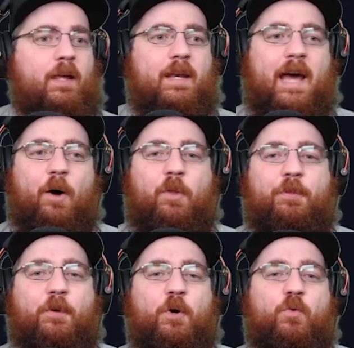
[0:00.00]
Now in the
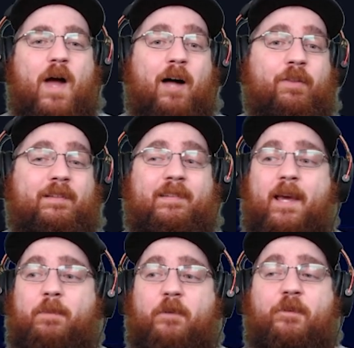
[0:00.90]
third round, let's
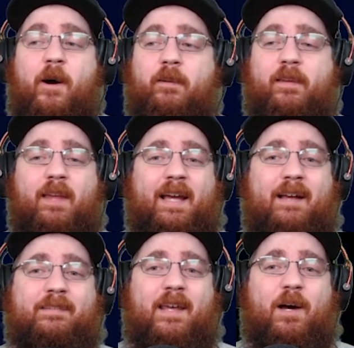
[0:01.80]
take McFarland. Like I
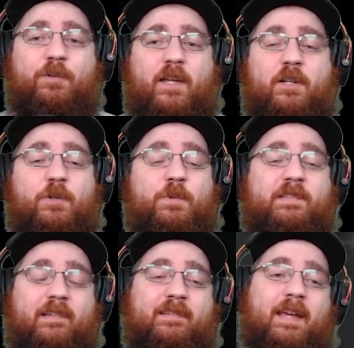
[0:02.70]
said, I was going to do
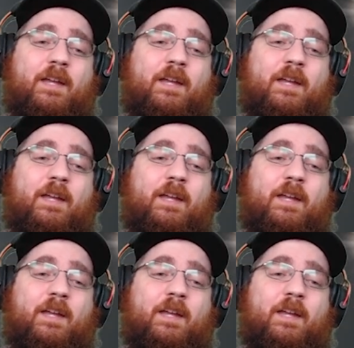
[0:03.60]
sixty-eight